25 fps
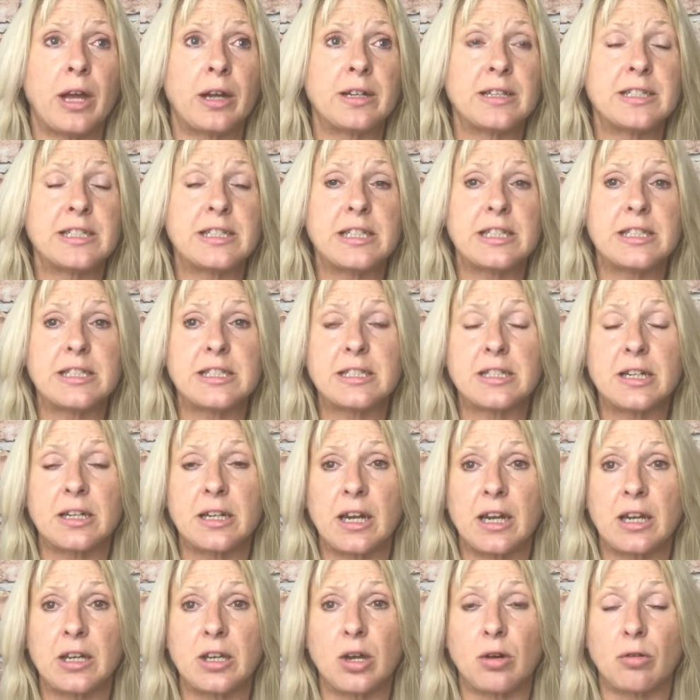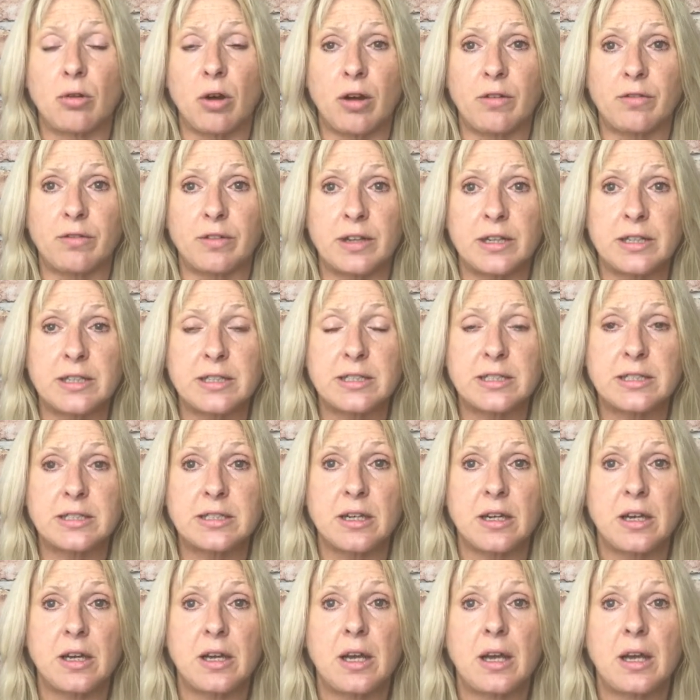an assistant in your office,